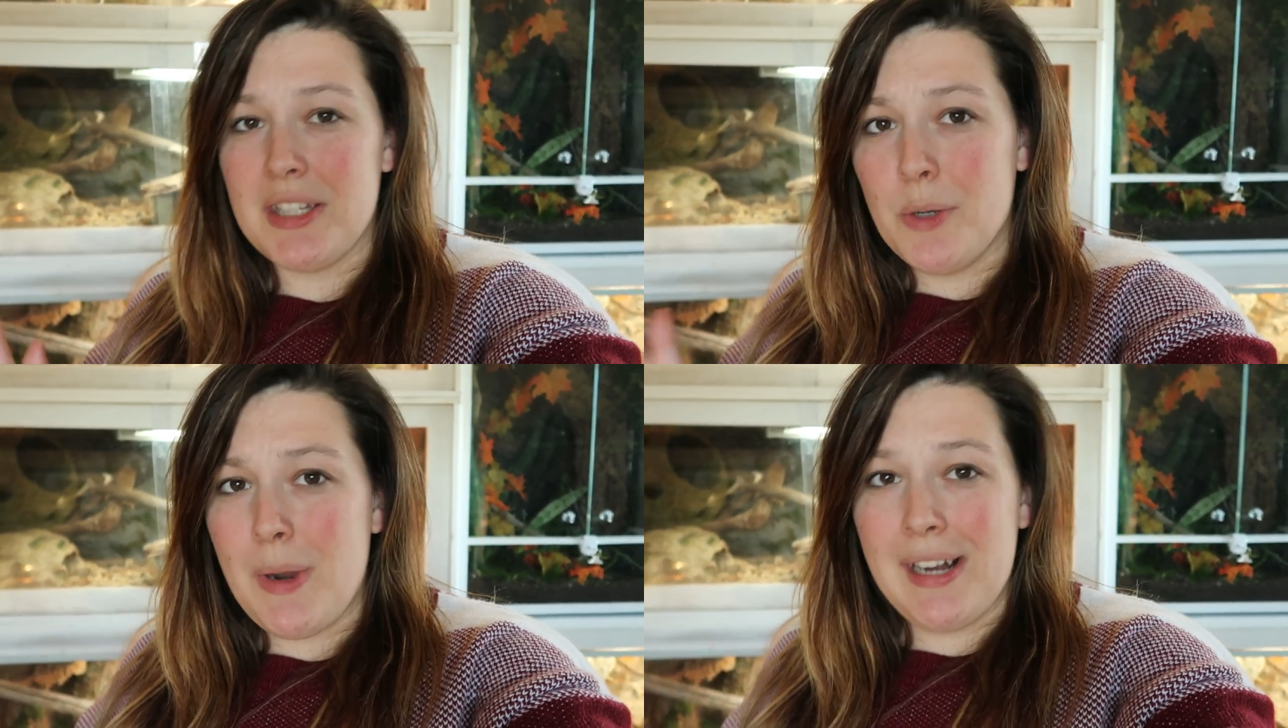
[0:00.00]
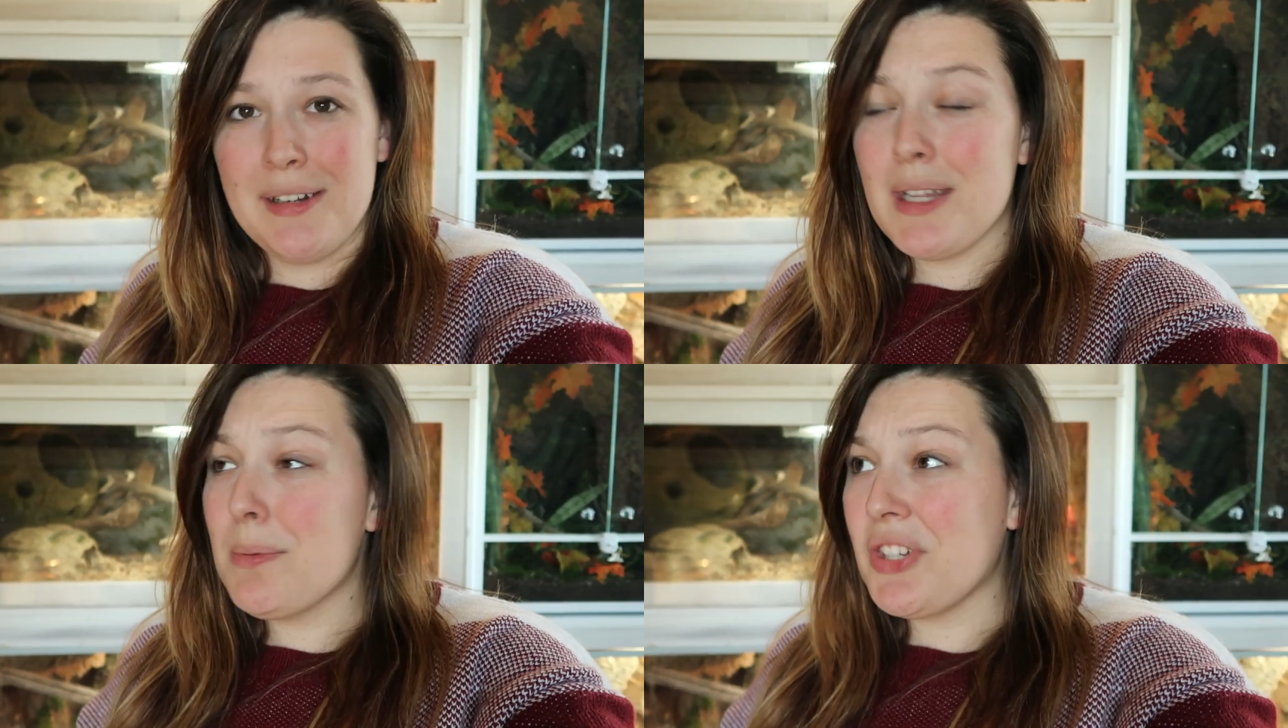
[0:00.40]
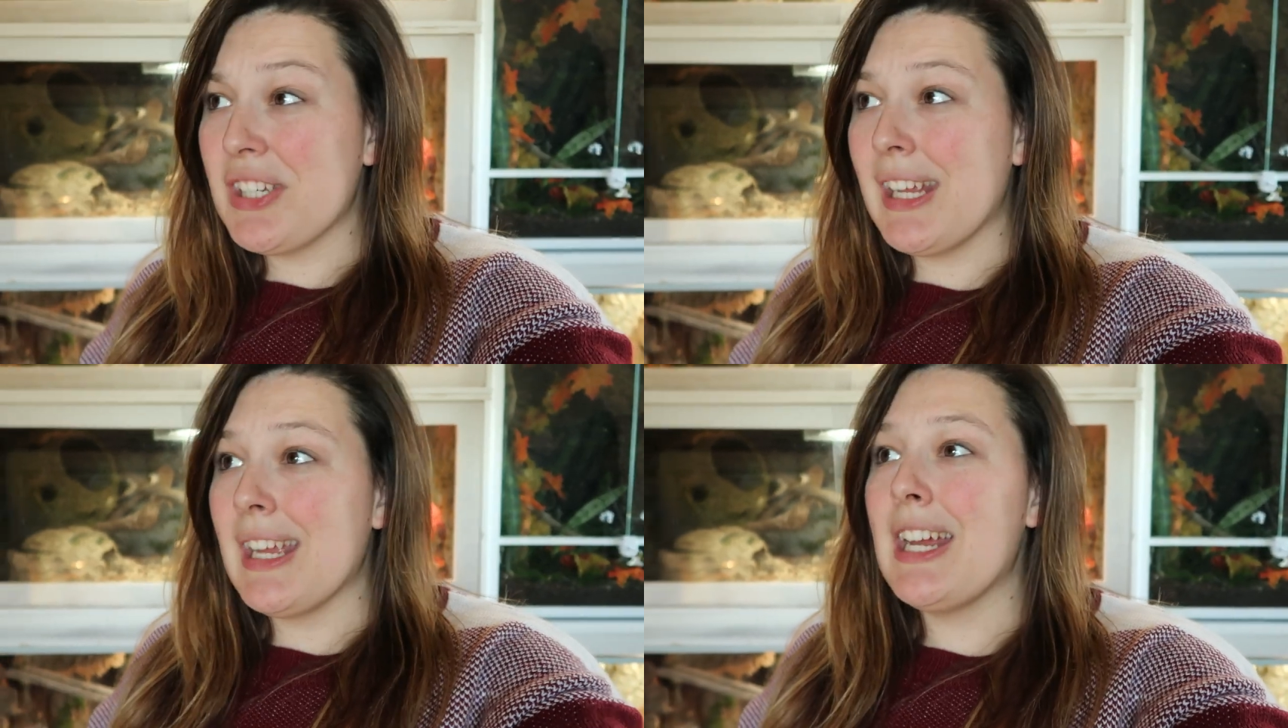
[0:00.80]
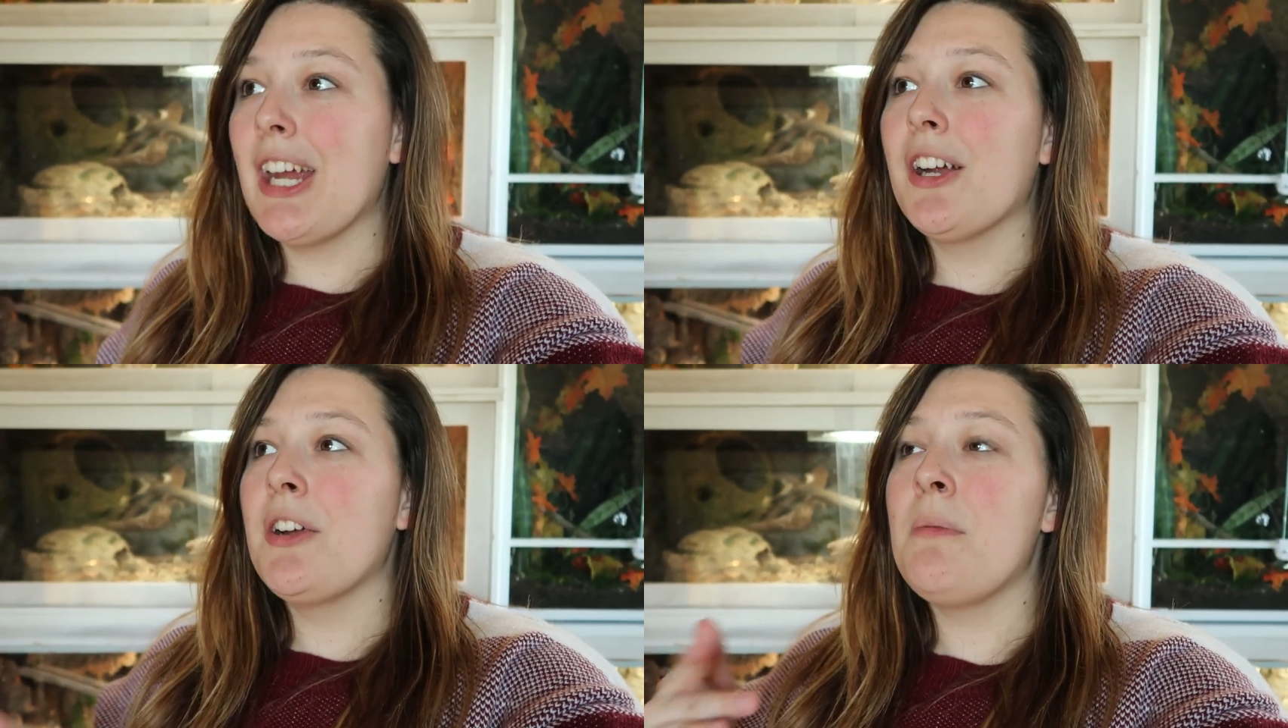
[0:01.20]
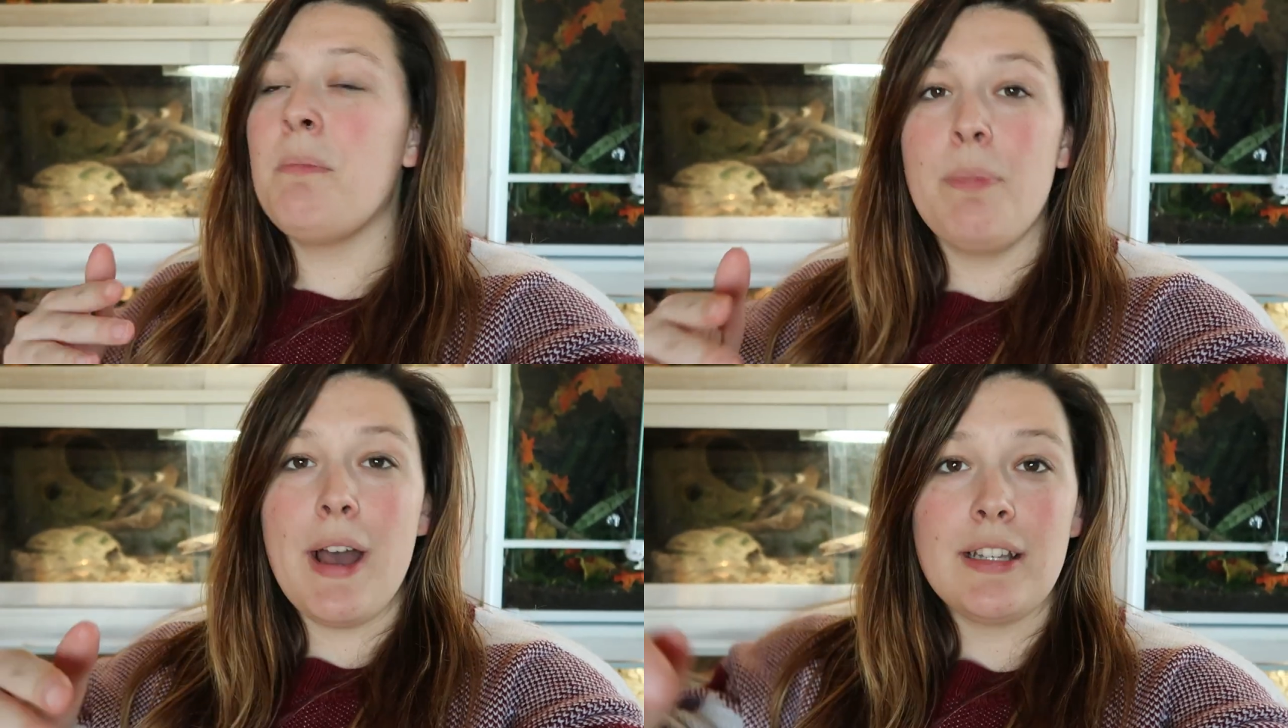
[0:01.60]
still waiting on substrate to get here,
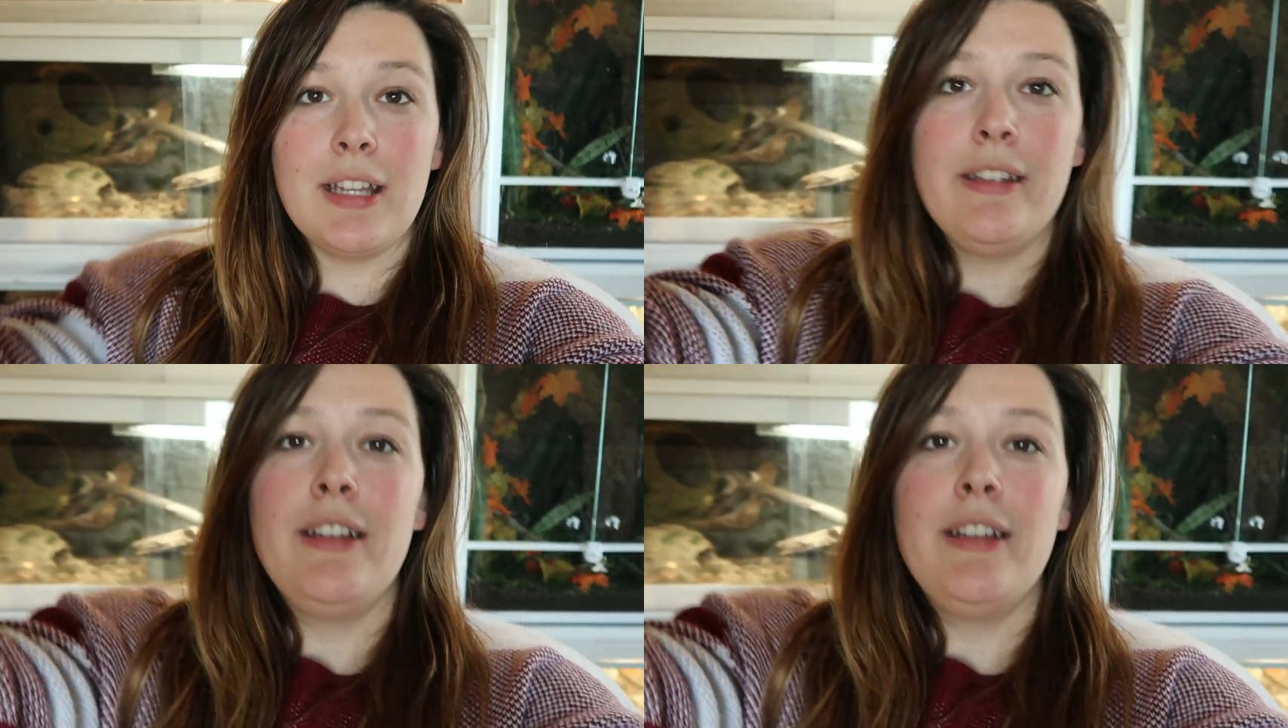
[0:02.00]
but